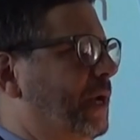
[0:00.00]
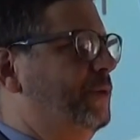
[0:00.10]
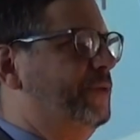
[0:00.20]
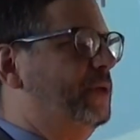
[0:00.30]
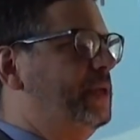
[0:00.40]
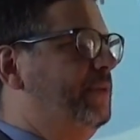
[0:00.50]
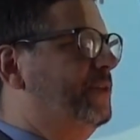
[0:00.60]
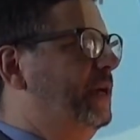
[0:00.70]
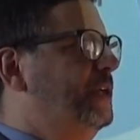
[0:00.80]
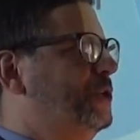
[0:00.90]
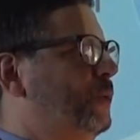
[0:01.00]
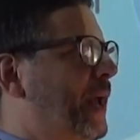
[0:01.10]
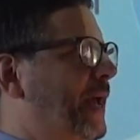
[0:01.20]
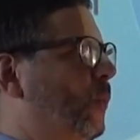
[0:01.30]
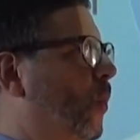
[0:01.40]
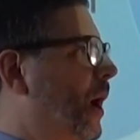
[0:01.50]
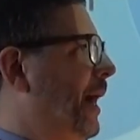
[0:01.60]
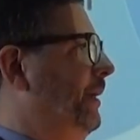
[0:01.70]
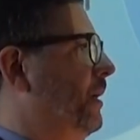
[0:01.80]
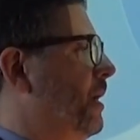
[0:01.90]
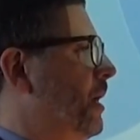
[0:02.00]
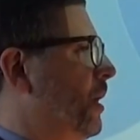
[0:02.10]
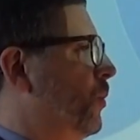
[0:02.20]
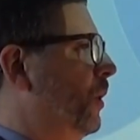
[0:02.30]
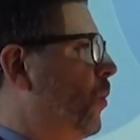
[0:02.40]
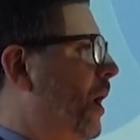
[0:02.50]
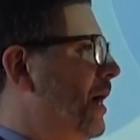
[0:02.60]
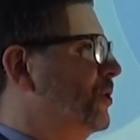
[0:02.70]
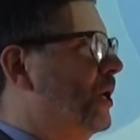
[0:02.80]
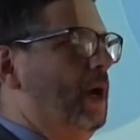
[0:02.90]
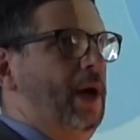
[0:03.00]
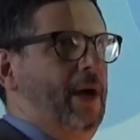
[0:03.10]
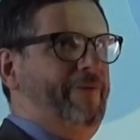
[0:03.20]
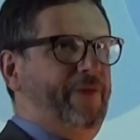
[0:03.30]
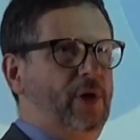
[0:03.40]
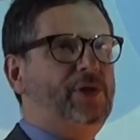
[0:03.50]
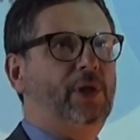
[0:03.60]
under 1332A1 requires first